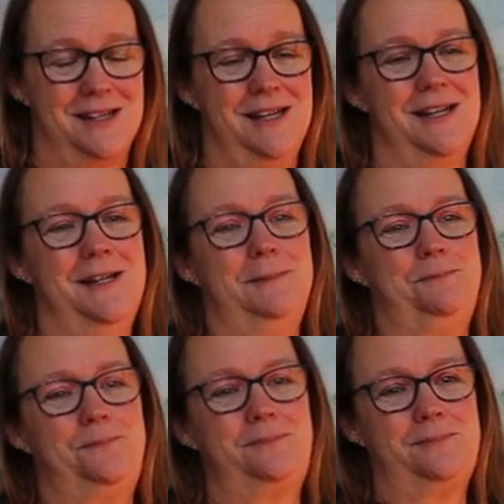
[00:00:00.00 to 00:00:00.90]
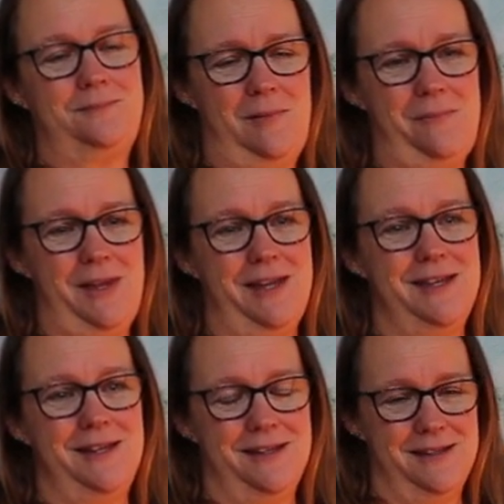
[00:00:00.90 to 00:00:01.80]
But added bonus for
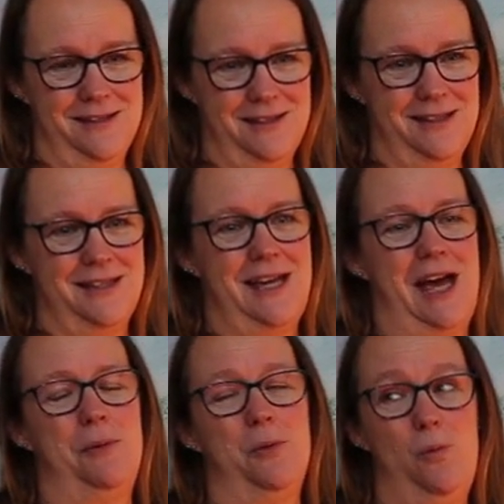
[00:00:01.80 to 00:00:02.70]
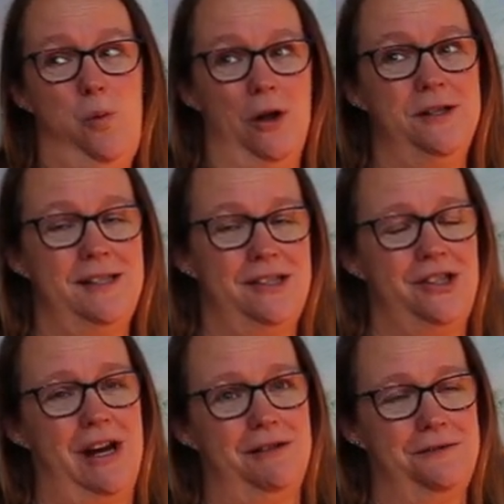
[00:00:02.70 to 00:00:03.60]
a gig, yeah. Yeah, but we wanted
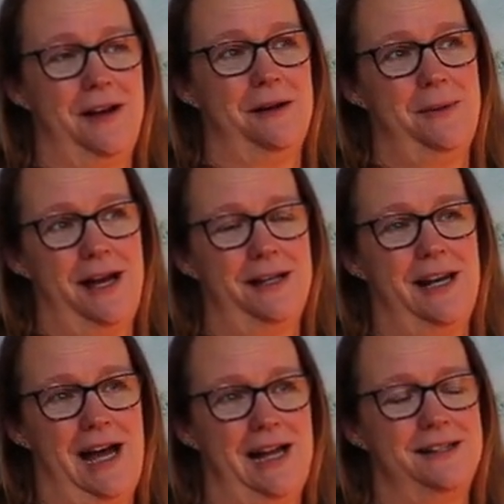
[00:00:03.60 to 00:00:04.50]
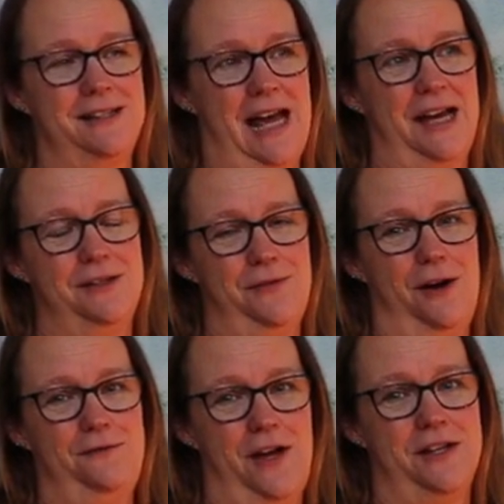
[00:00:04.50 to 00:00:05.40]
Sheriff Fatman as kind of
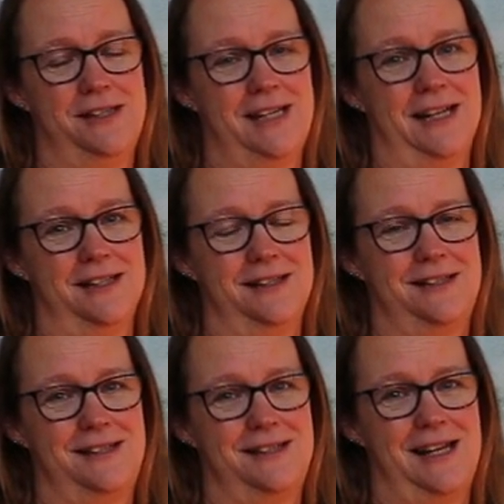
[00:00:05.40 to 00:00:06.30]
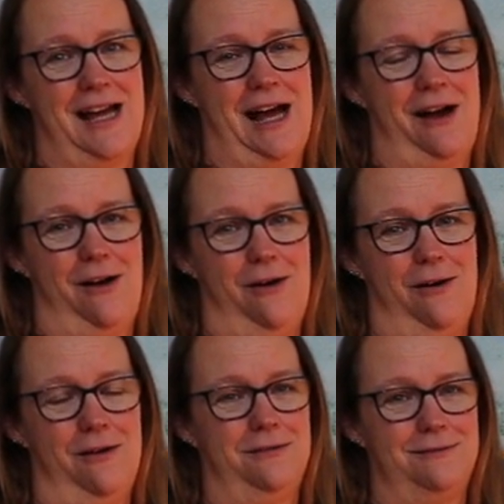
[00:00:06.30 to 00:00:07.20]
our first dance at
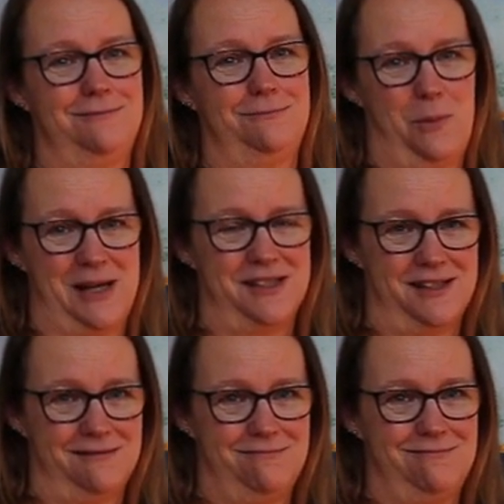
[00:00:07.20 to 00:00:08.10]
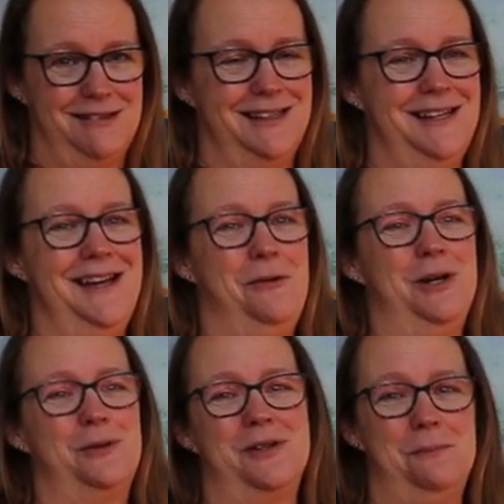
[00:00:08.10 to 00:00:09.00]
our wedding,
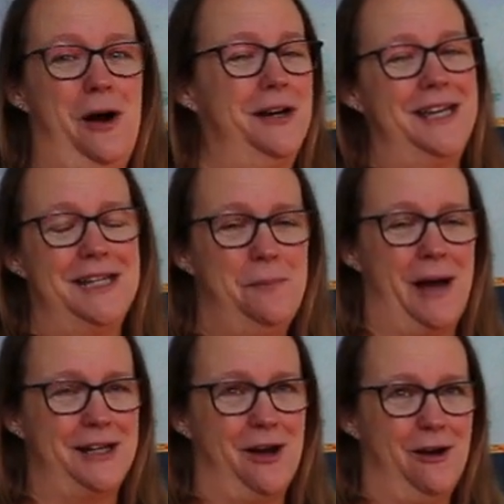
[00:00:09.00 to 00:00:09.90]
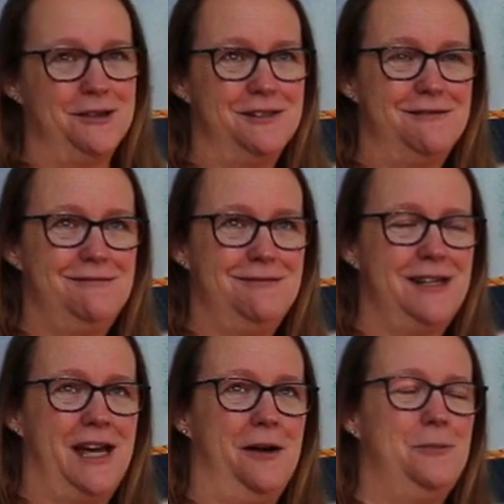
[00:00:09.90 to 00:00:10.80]
which was a marquee in the back garden
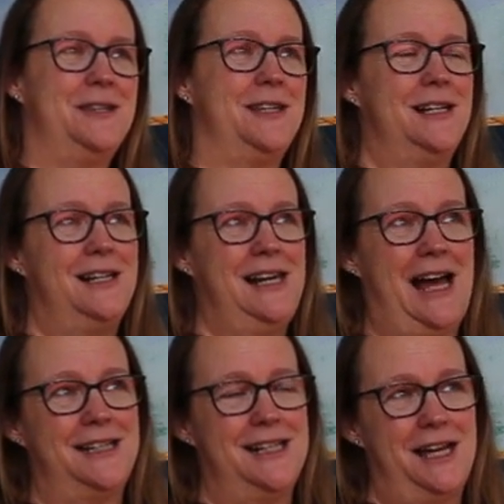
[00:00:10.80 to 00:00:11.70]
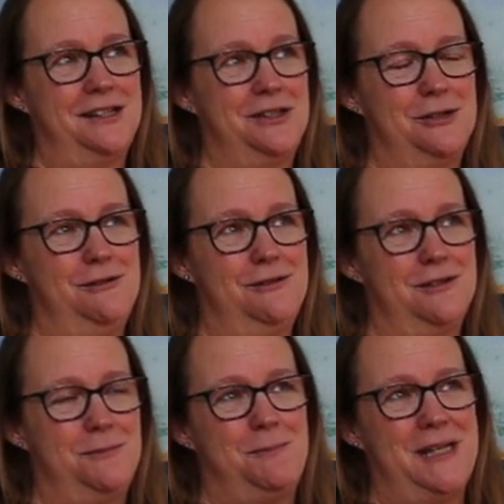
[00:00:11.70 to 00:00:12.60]
with the lad next
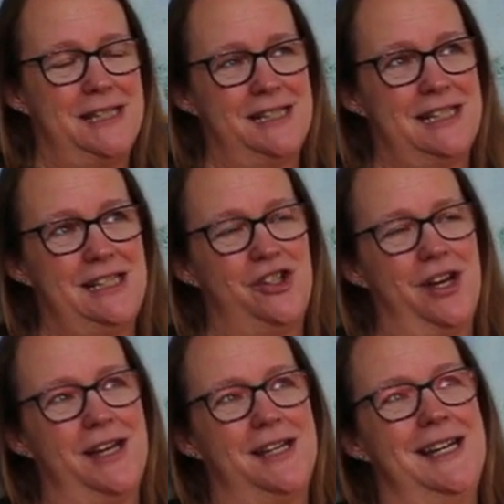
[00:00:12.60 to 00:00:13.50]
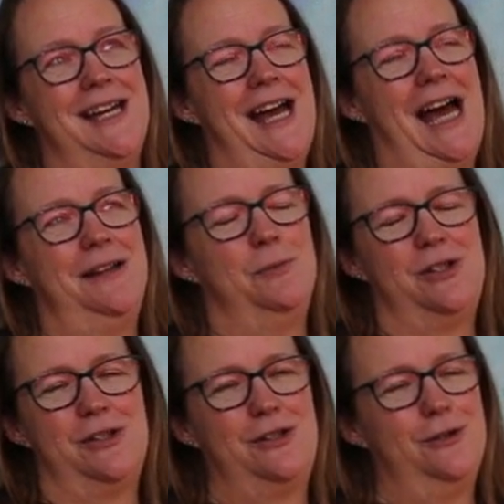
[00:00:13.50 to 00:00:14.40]
door being the DJ, and we
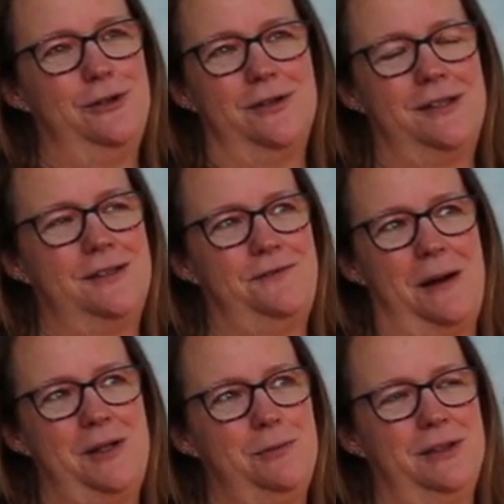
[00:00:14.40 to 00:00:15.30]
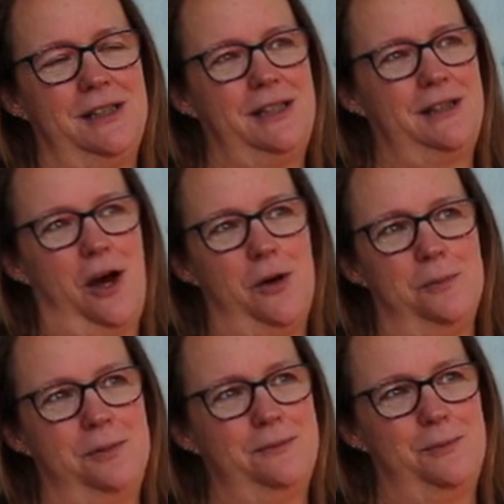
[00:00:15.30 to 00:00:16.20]
just thought the family wouldn't
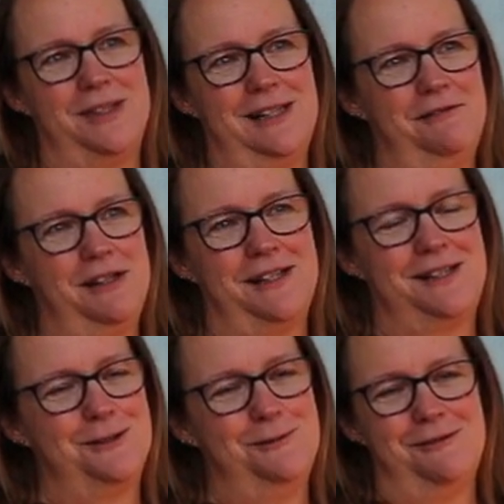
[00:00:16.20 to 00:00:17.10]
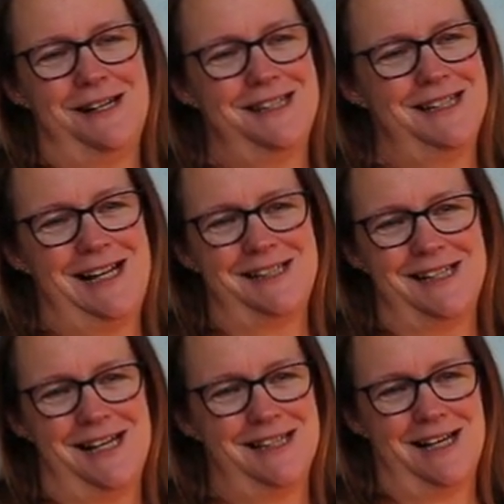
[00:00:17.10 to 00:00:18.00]
cope with the lyrics or anything
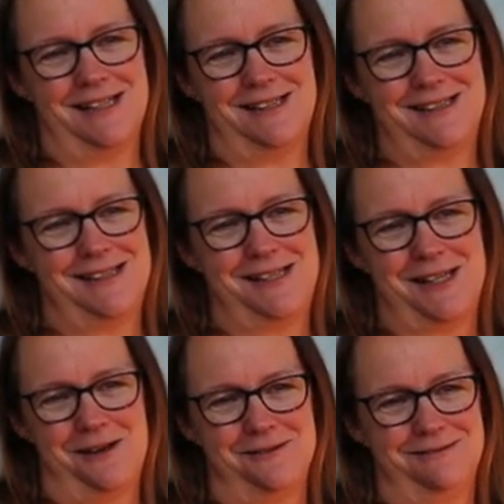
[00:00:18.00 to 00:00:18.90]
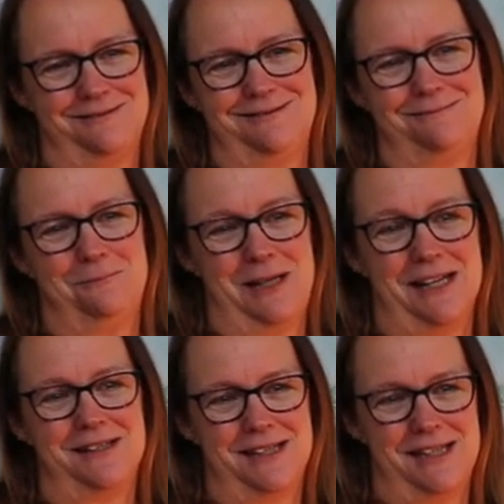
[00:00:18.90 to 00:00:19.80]
else like that, so we
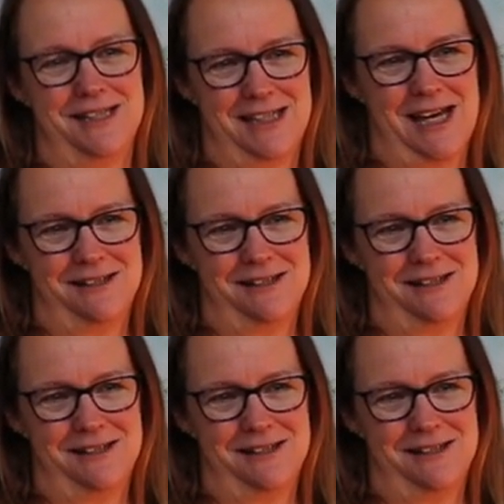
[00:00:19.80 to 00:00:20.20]
had to think again.